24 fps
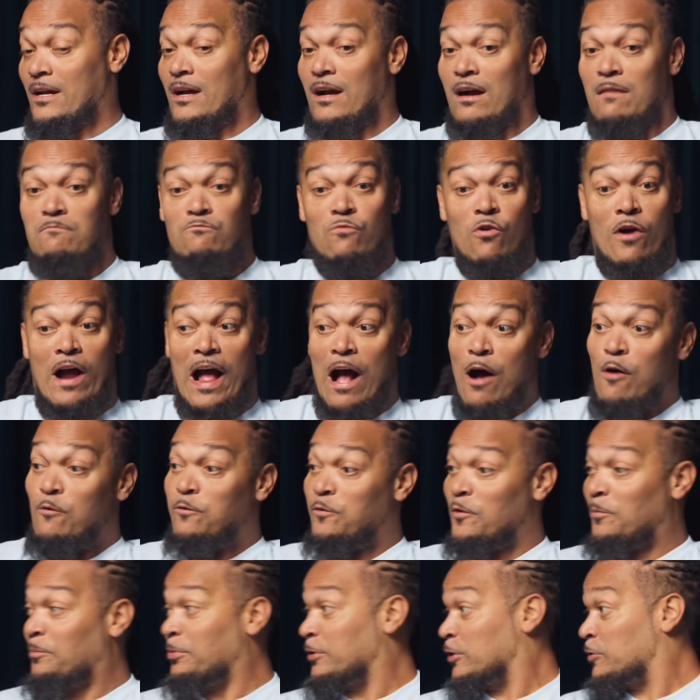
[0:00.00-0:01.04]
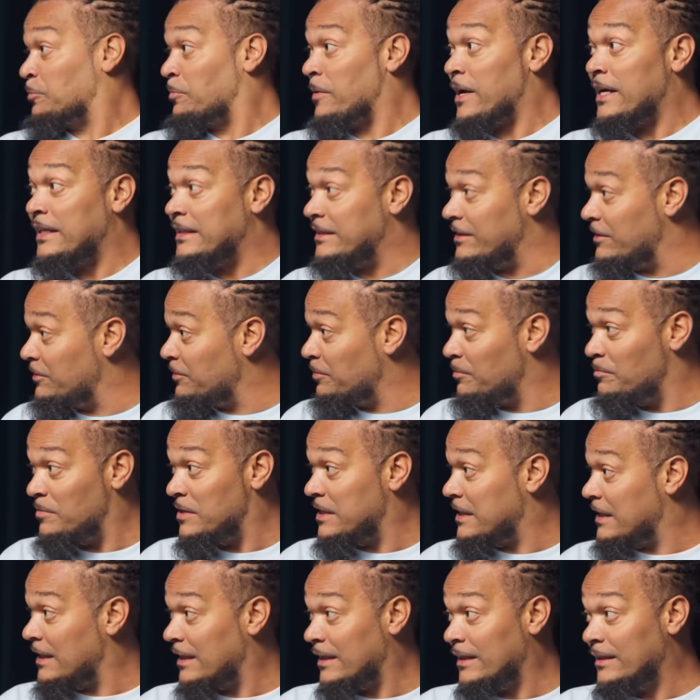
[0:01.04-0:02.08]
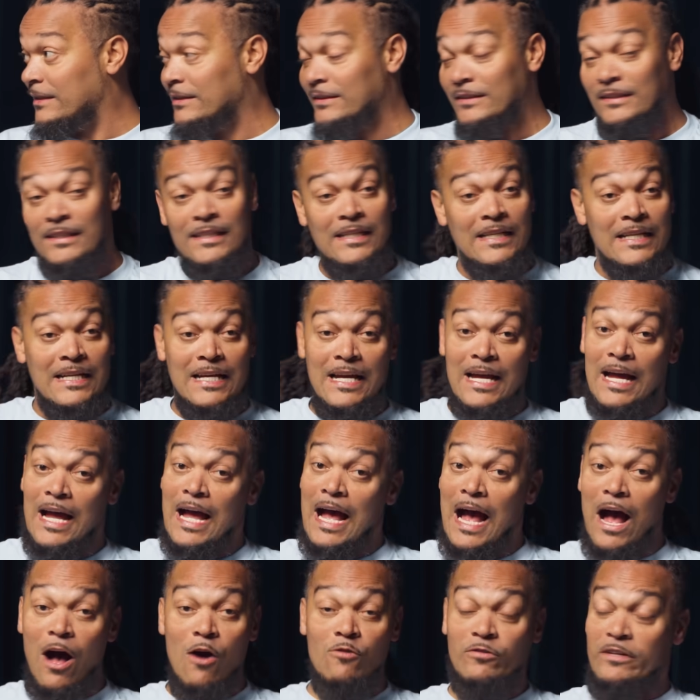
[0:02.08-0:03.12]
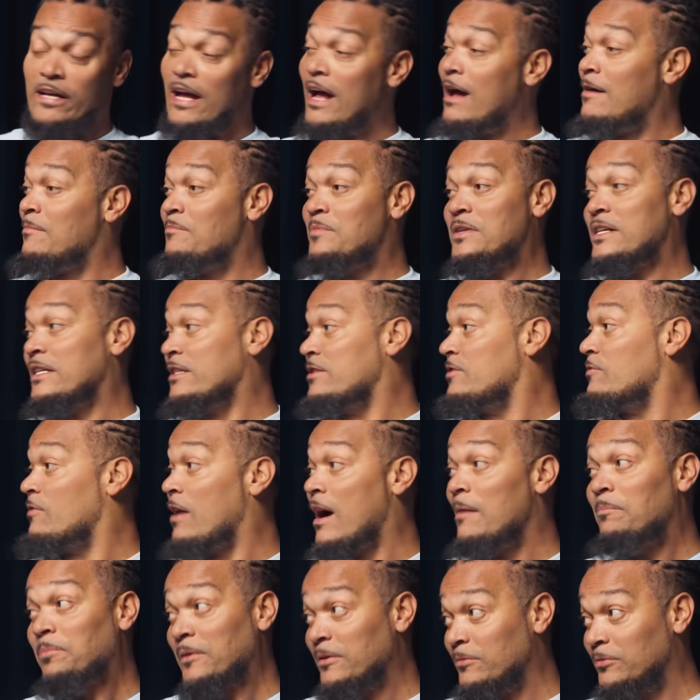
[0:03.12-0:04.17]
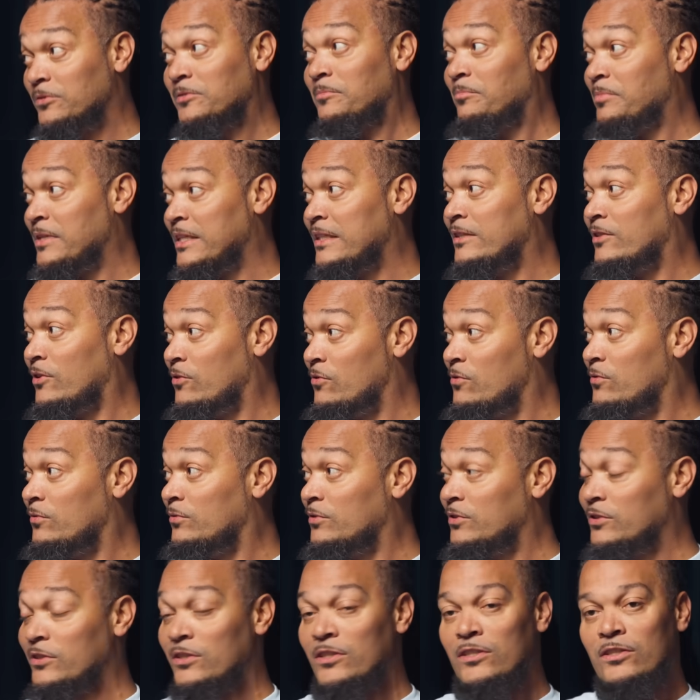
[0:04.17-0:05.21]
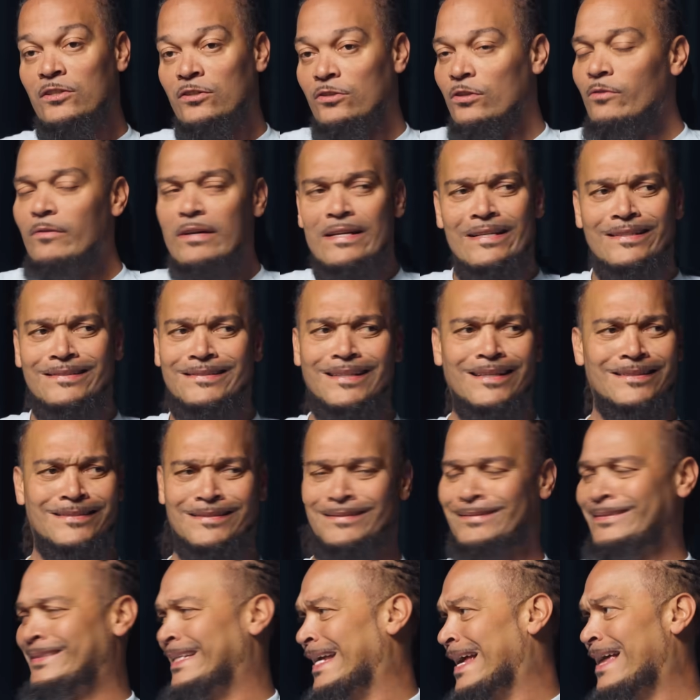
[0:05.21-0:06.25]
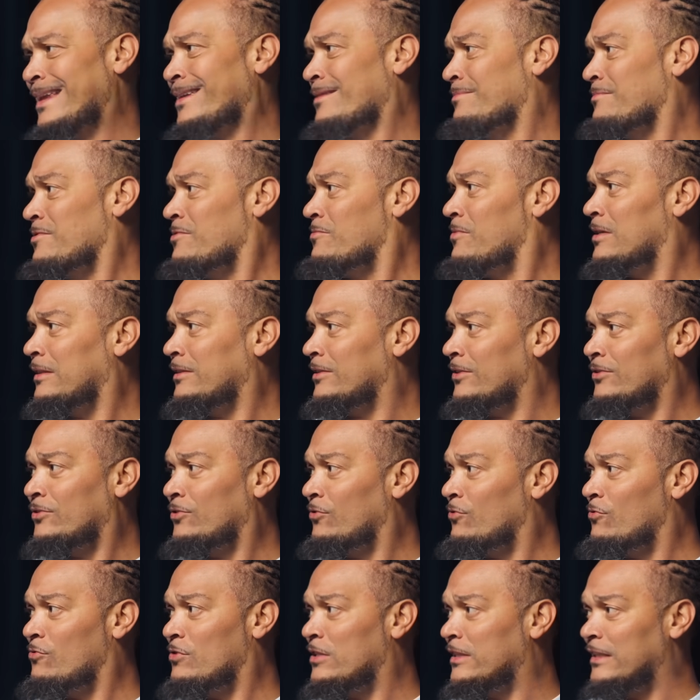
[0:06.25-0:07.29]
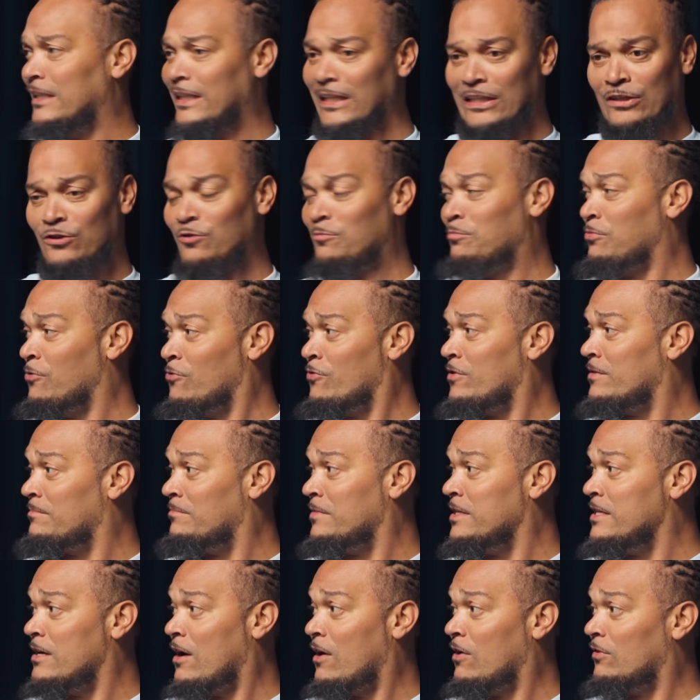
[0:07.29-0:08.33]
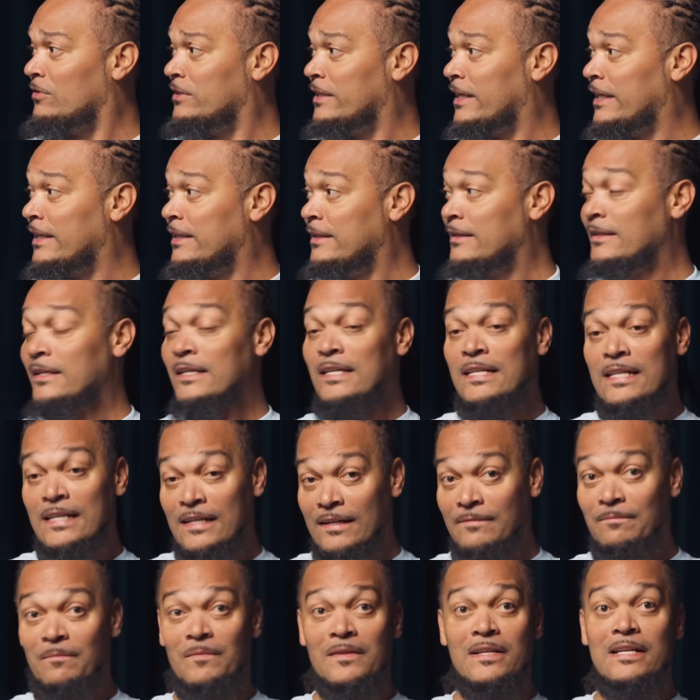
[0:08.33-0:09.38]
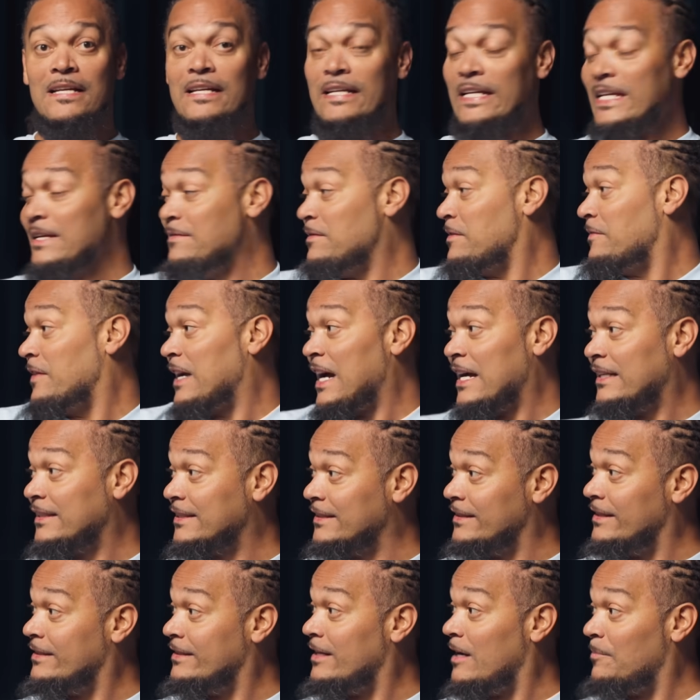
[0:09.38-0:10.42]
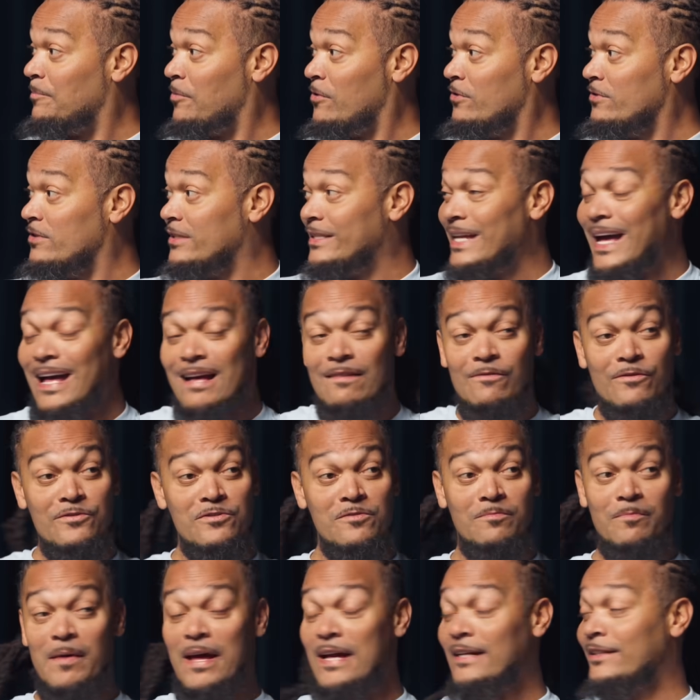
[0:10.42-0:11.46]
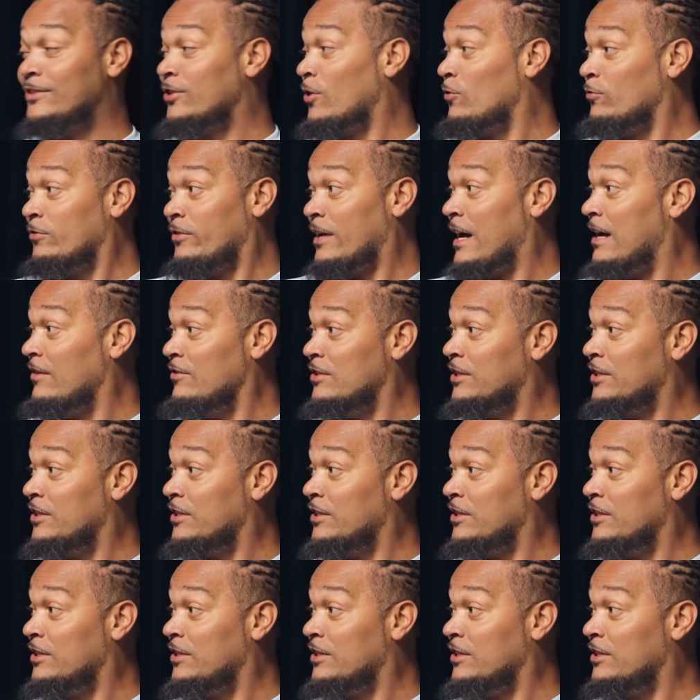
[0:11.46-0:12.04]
a more alpha perspective because I don't care how big you are. I play with some big dudes. You ain't just telling me what to do and little boying me all day. Even if I gotta sneak up on you, dive on your back, choke you out in